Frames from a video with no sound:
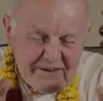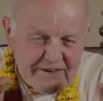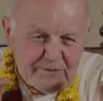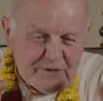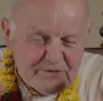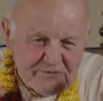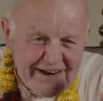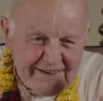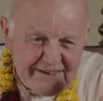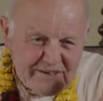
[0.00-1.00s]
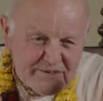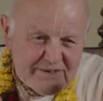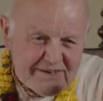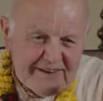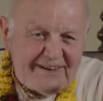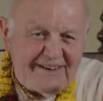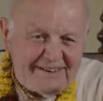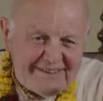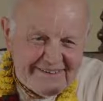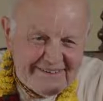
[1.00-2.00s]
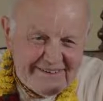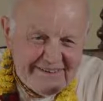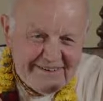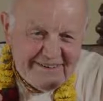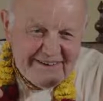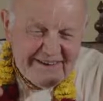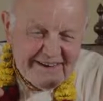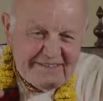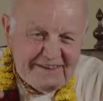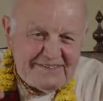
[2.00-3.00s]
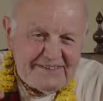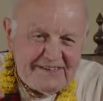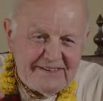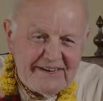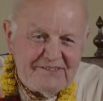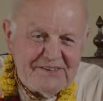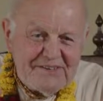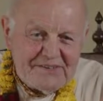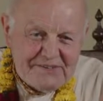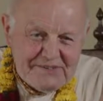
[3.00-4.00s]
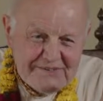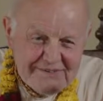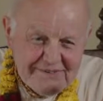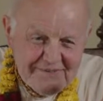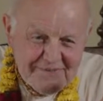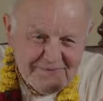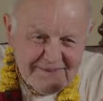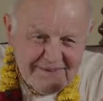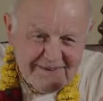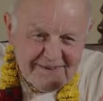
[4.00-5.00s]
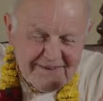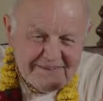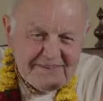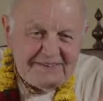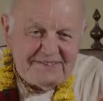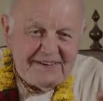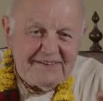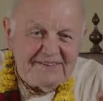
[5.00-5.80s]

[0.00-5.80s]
He was frightened like anything. And they said, "There he is." Yeah. They said,